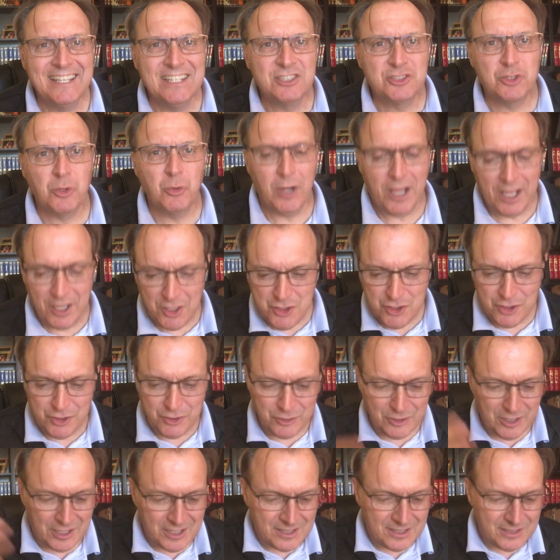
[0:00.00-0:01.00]
So, as
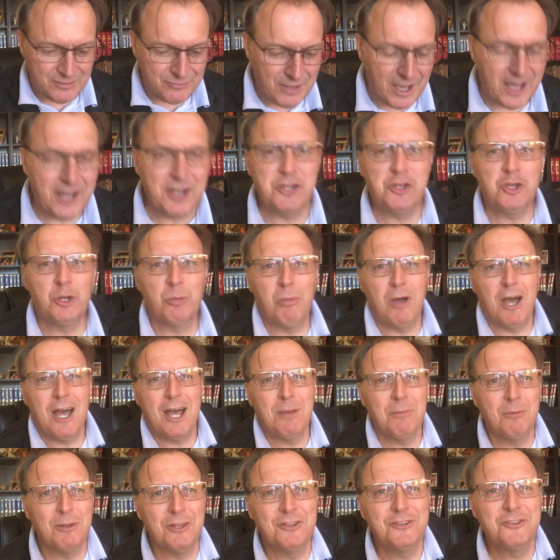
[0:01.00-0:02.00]
you're uh, finding your
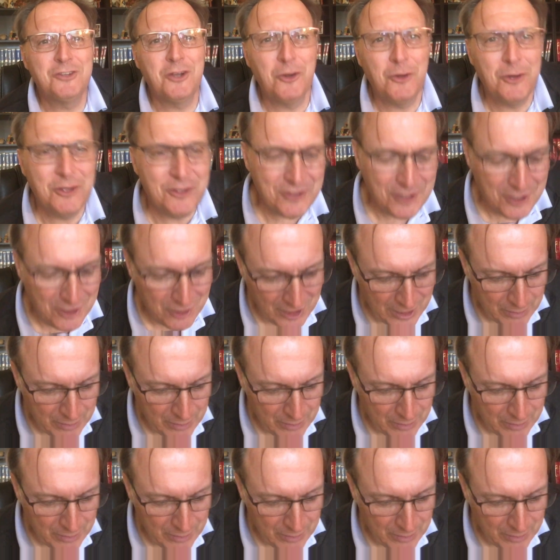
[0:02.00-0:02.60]
Bible and turning there,